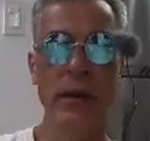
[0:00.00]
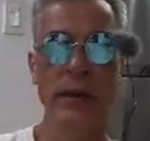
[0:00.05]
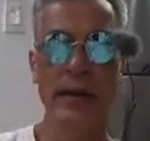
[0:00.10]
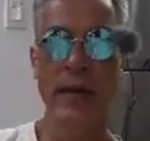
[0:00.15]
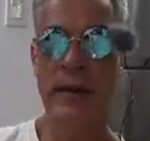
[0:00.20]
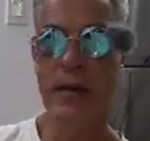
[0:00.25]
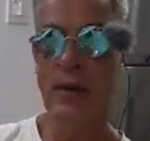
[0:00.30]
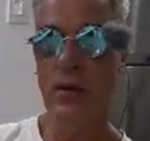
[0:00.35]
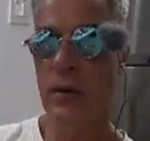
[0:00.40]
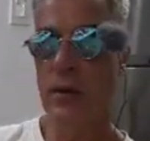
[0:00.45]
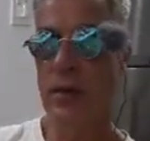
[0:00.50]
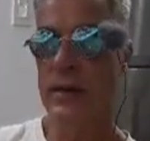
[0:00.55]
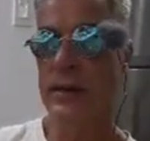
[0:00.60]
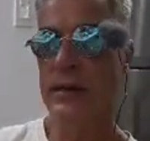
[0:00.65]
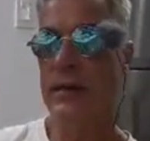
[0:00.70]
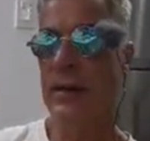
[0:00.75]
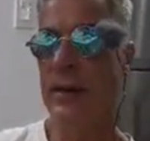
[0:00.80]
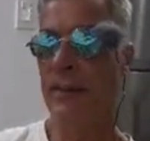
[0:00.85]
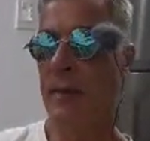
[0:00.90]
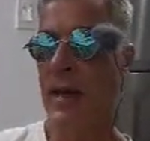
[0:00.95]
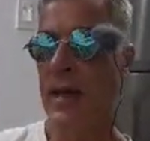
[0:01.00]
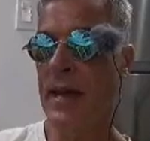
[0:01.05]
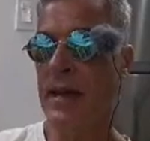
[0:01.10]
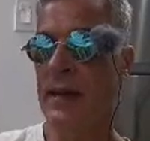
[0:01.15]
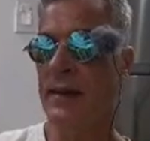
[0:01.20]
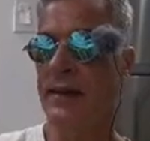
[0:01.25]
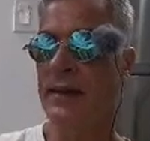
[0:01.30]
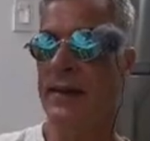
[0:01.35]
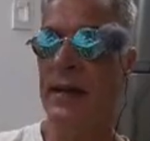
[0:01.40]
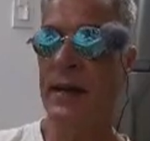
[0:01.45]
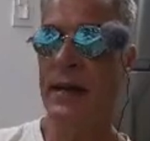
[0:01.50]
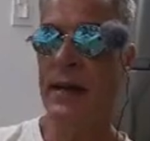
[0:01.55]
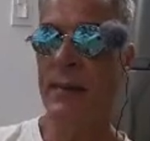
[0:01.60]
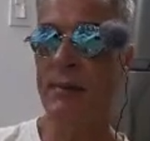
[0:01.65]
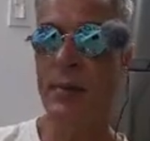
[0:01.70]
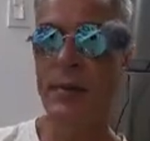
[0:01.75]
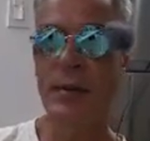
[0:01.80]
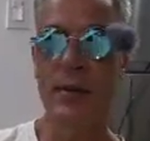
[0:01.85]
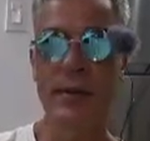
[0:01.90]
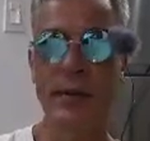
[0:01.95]
They cook it, they make it, and then they
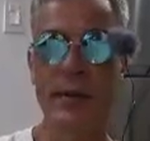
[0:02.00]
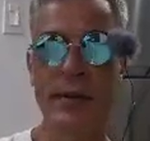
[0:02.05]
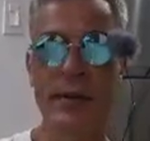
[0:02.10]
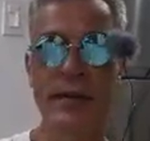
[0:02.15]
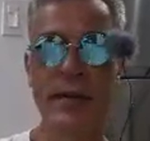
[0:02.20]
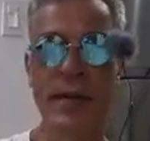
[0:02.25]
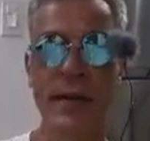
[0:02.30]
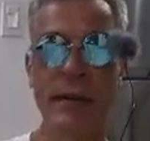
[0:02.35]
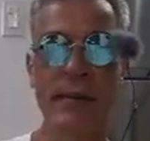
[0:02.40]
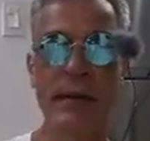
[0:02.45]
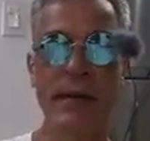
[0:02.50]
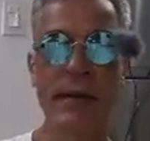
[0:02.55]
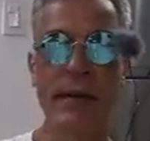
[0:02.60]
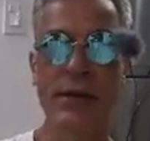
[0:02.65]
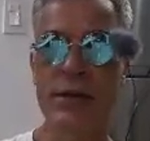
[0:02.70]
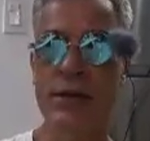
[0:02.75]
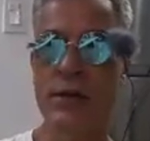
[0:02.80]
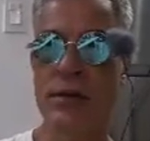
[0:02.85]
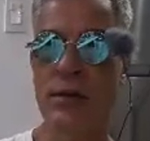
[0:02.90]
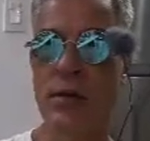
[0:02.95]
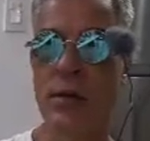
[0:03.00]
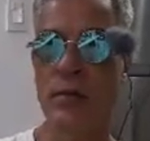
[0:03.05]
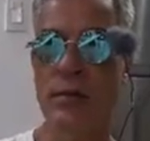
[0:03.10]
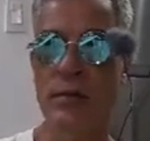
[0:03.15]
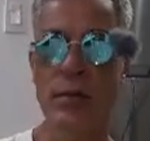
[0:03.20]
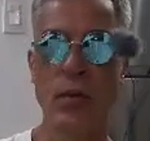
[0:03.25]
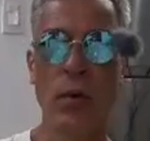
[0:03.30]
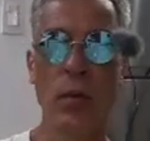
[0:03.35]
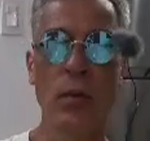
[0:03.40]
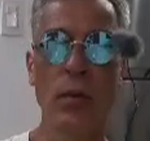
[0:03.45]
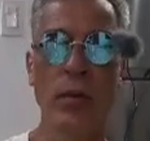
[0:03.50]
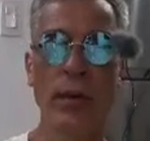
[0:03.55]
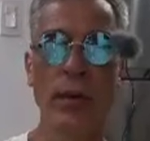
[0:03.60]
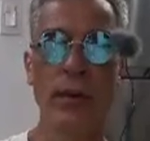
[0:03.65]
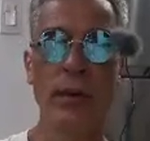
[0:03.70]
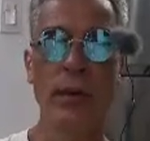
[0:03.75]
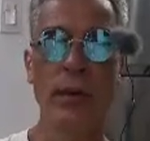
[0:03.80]
put it on the table, and it just goes cold.